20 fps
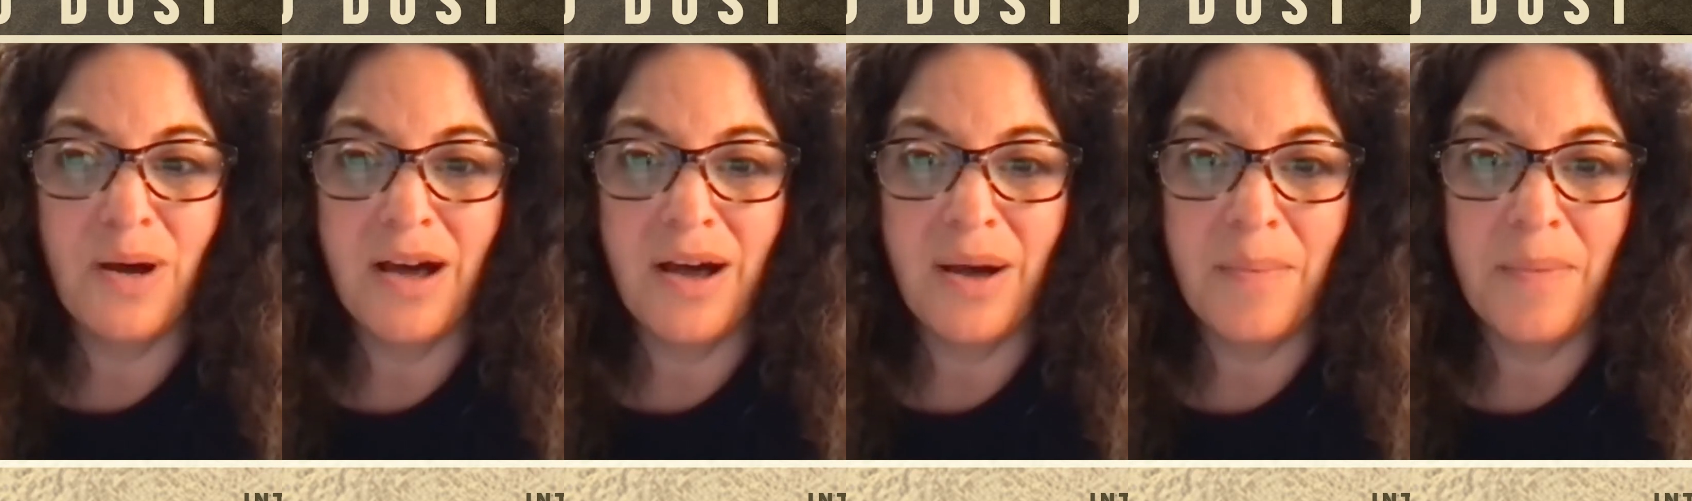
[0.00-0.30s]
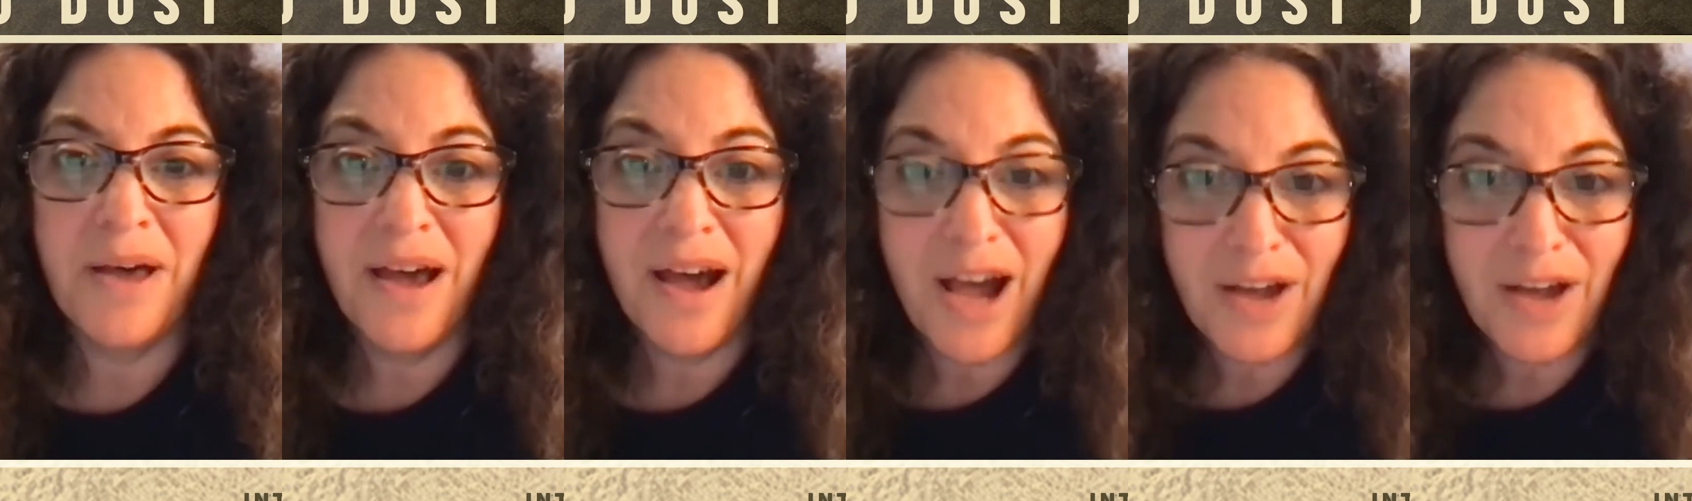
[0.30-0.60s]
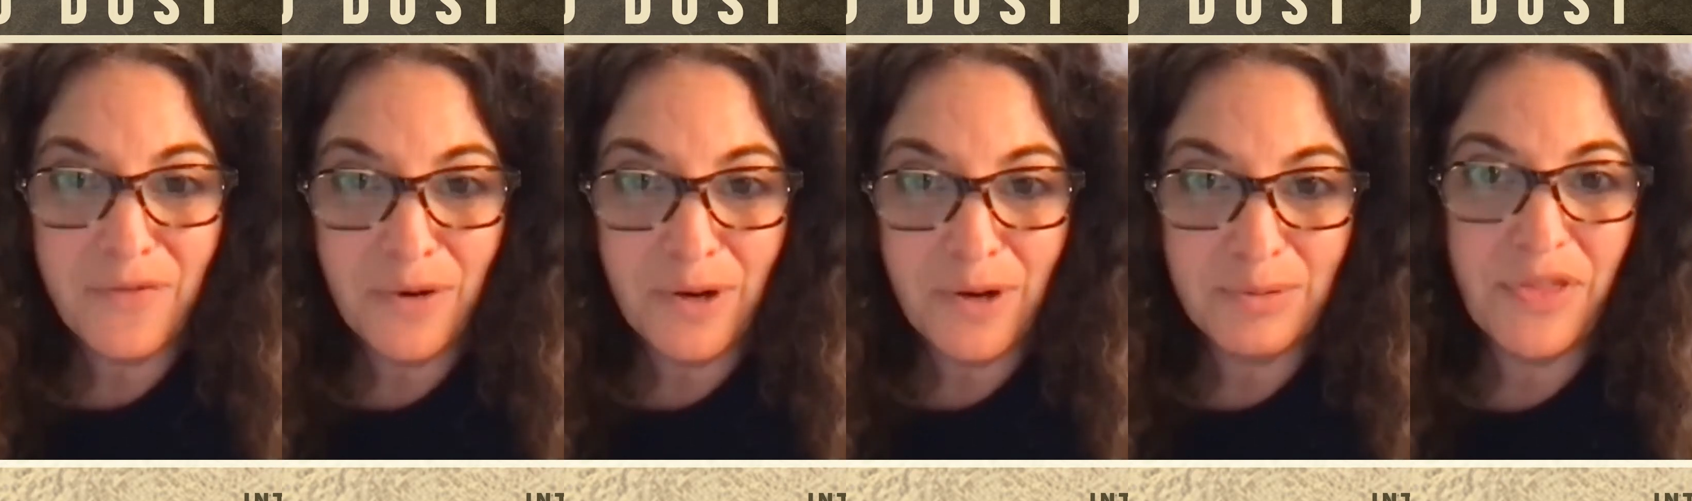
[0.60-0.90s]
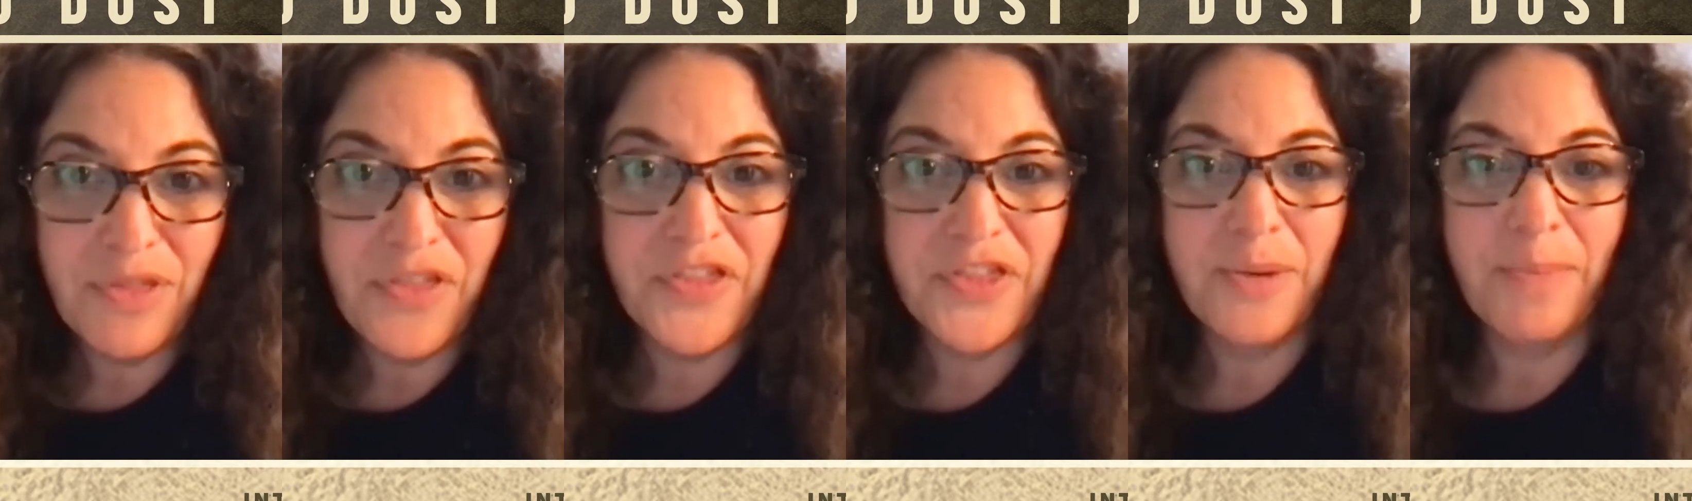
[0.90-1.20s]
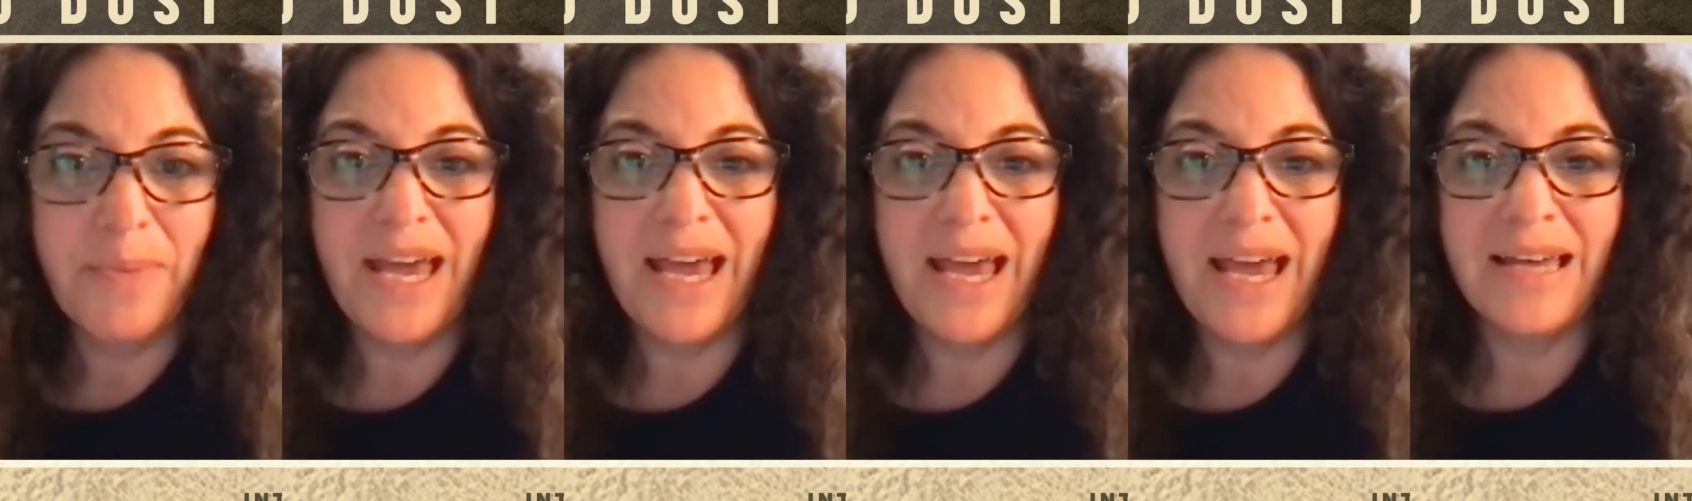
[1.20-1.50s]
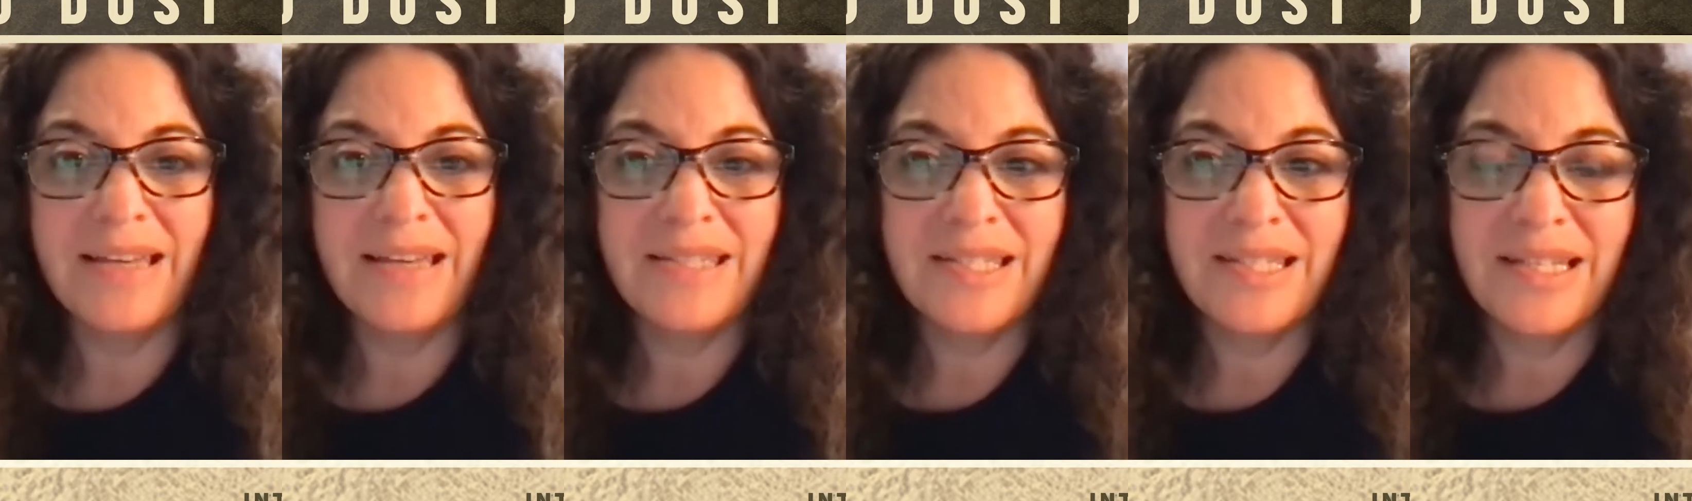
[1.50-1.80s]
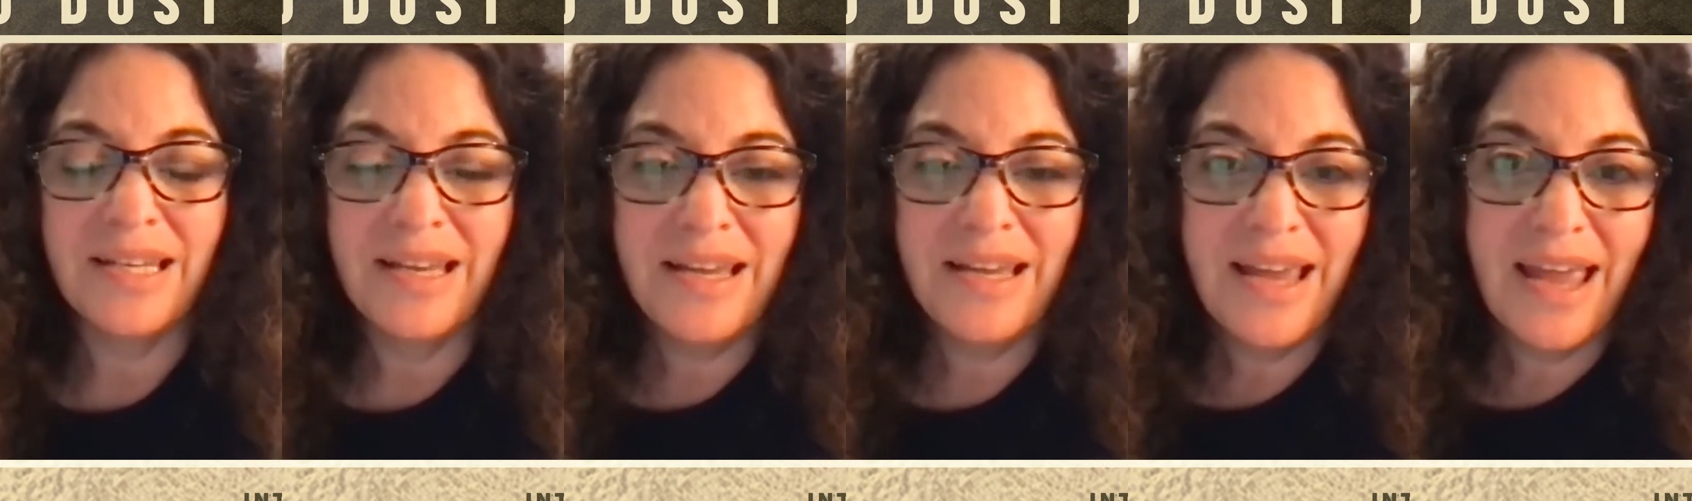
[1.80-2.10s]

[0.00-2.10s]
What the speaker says: I've worked with in the past,